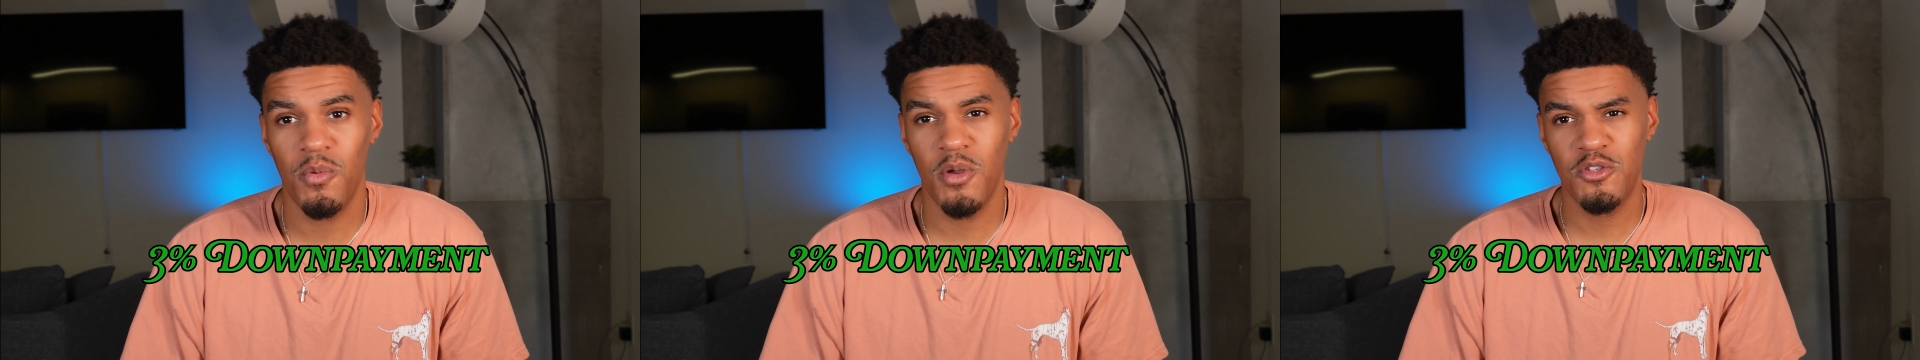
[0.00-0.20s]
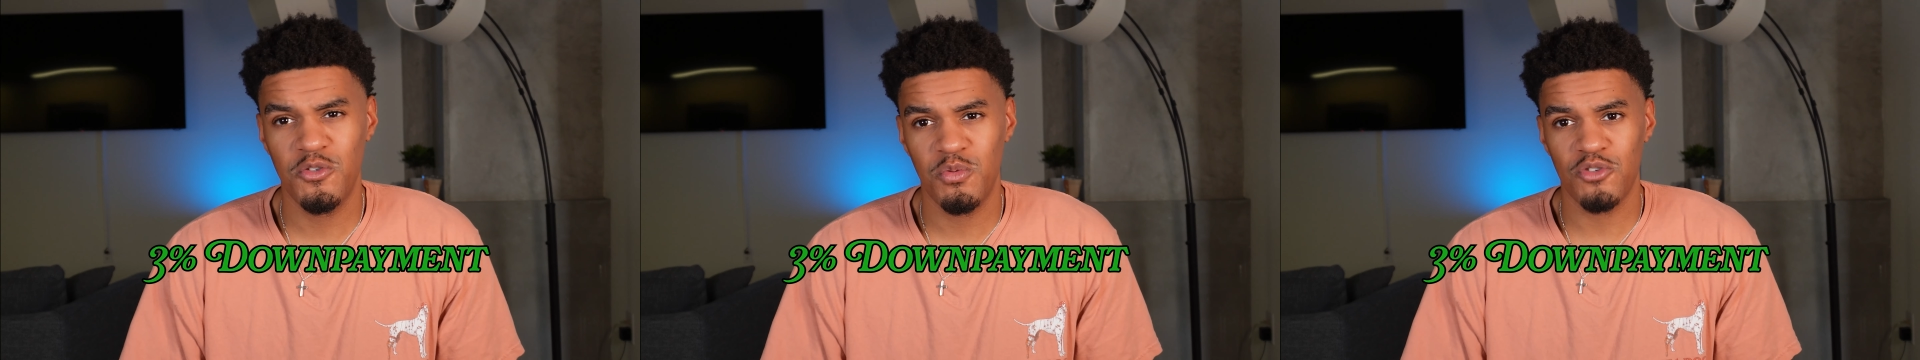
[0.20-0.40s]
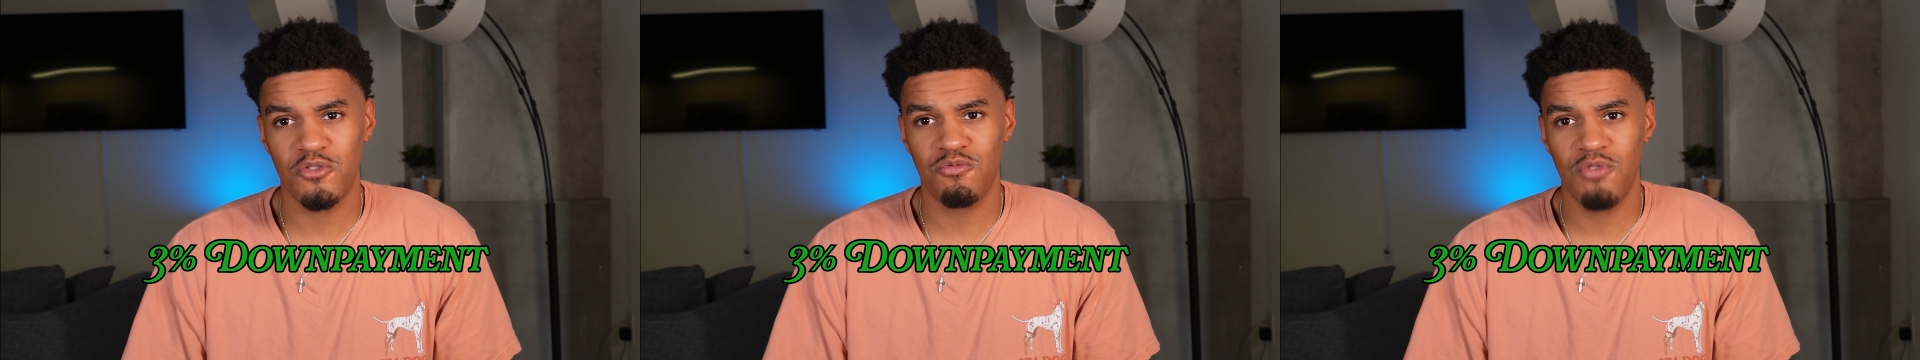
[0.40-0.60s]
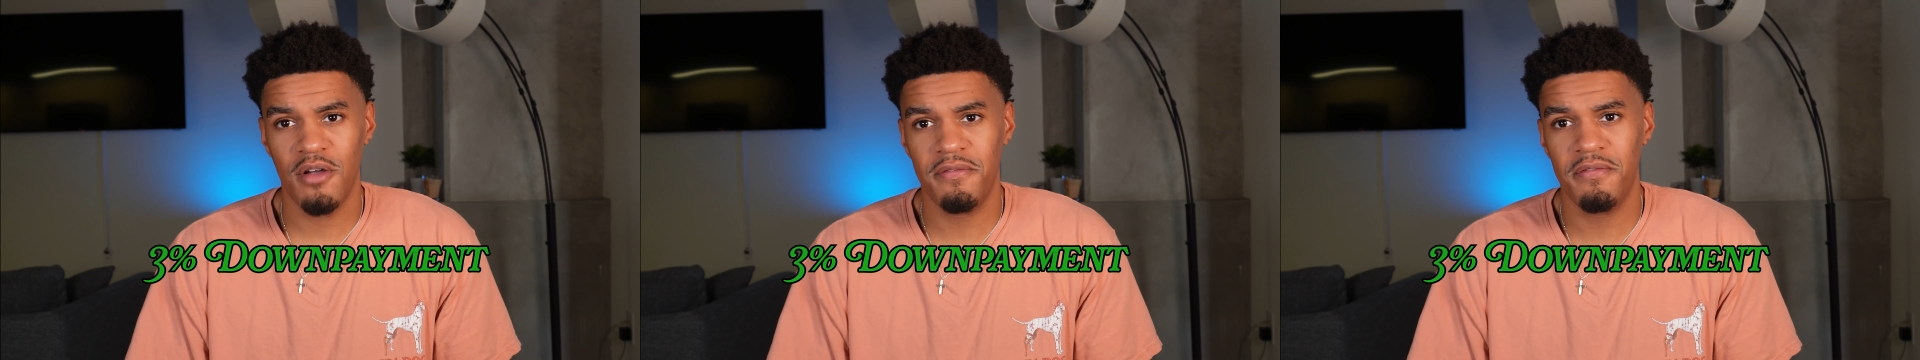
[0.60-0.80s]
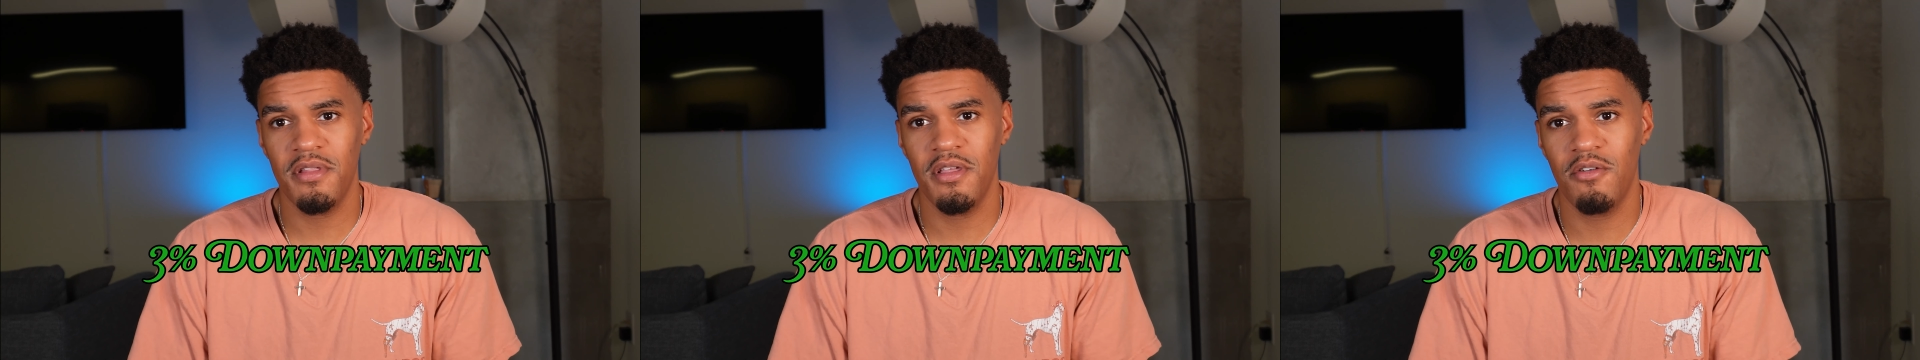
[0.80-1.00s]
which was
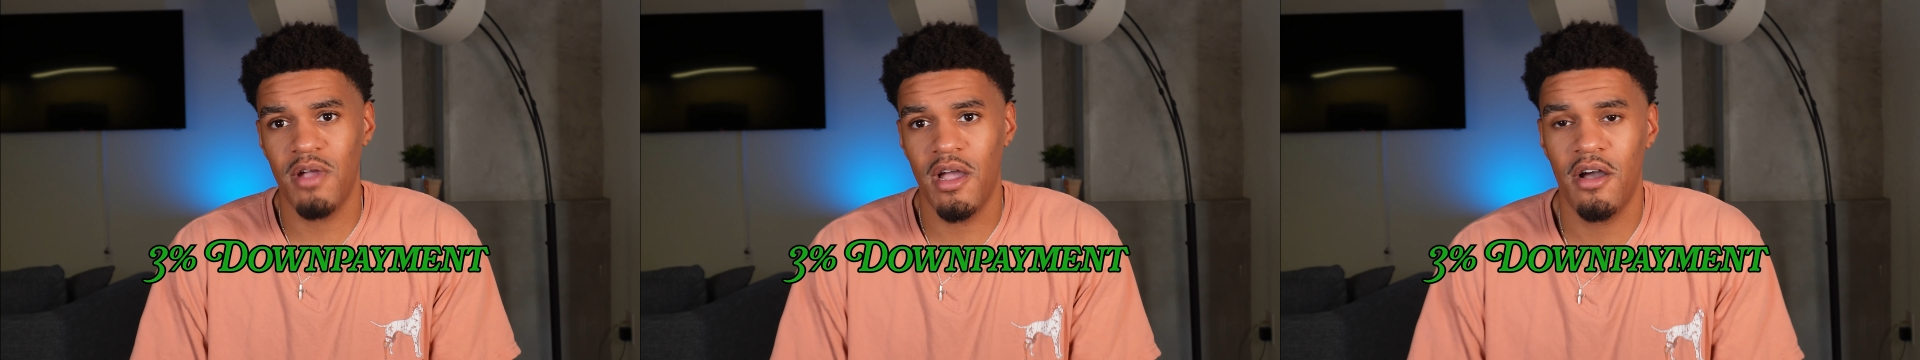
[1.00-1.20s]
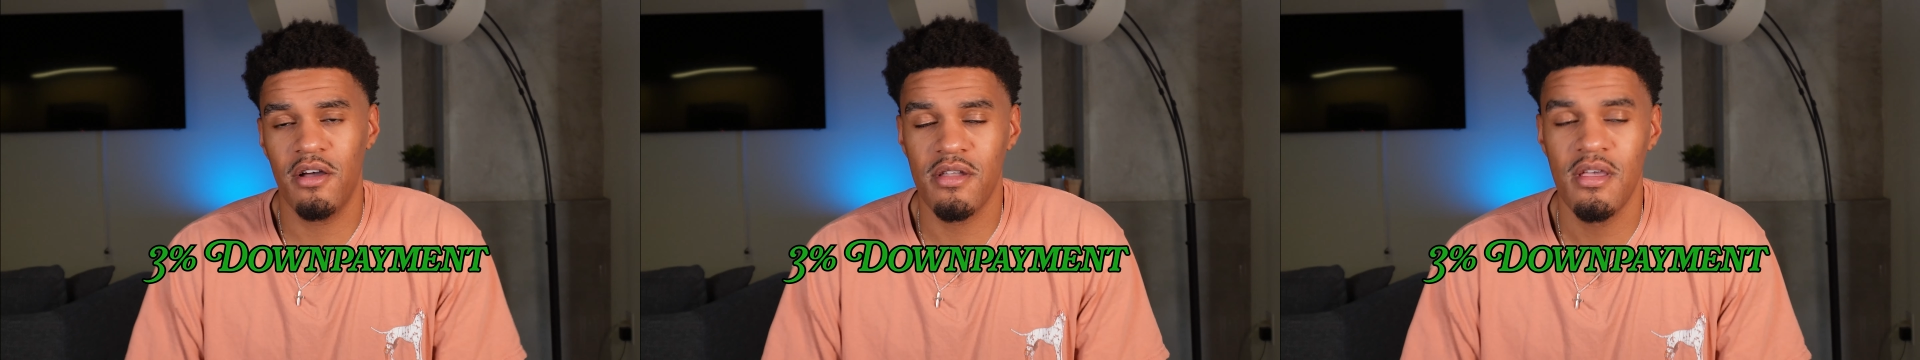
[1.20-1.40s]
roughly around